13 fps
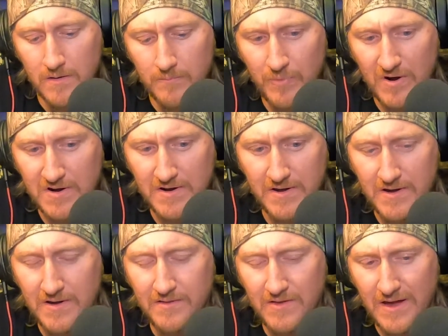
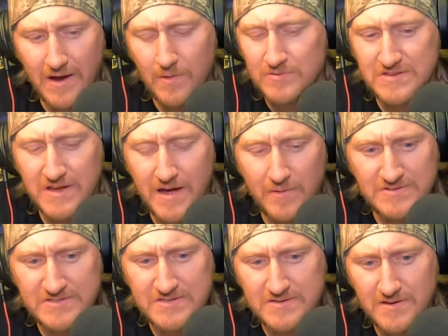But like I was
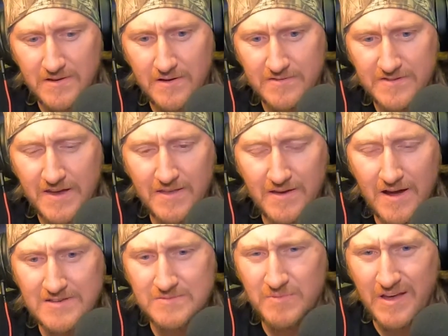saying to the
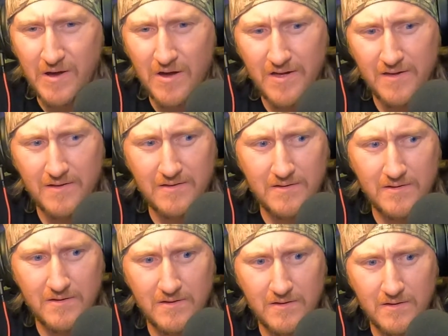guys, I'm like,
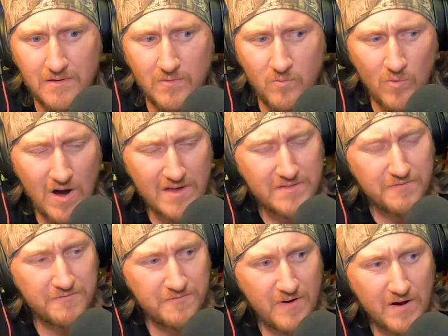why the
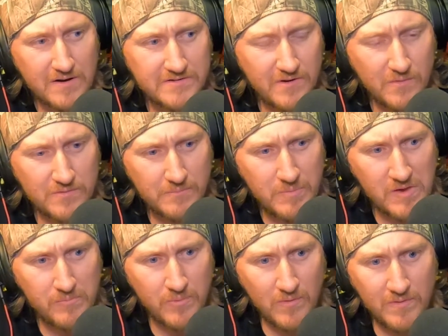fuck don't the
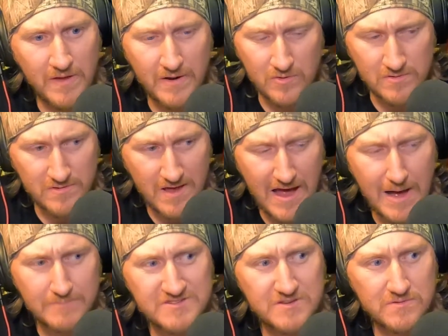people that are
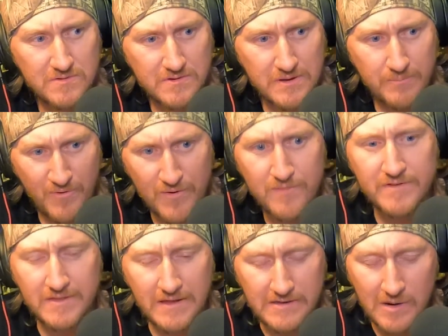absolutely
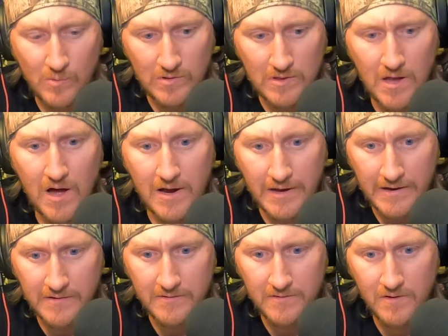proven that they were
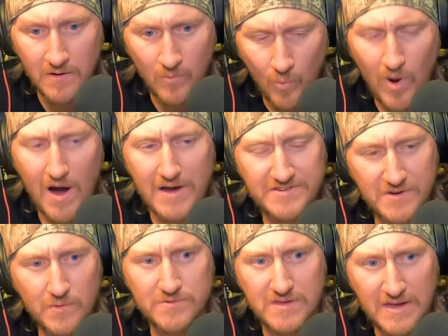lying, why
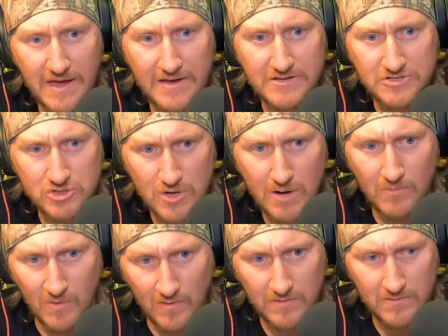don't they get in
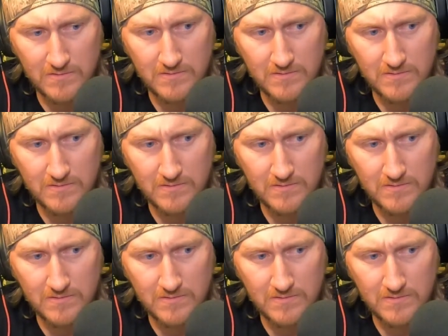trouble?